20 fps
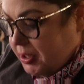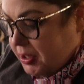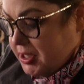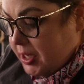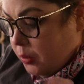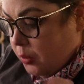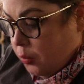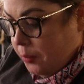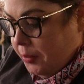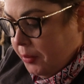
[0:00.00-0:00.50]
gonna
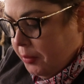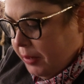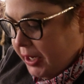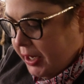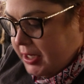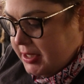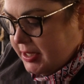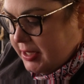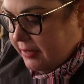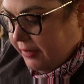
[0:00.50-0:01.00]
take one more bite
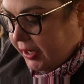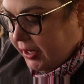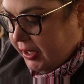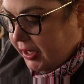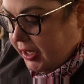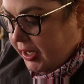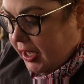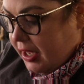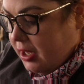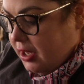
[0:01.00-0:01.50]
and see if I
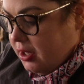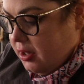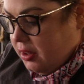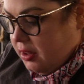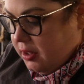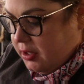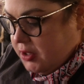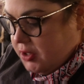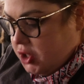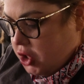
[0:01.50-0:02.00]
can get
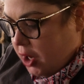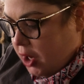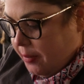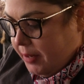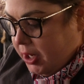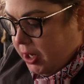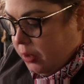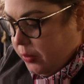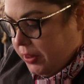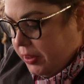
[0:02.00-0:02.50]
the
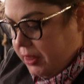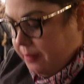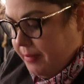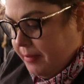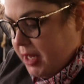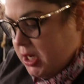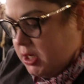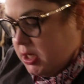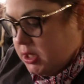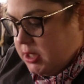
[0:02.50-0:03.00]
strawberry with the
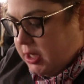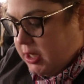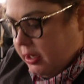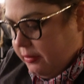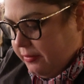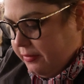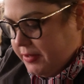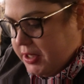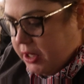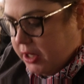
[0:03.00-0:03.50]
mint stuff,
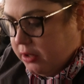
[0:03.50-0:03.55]
so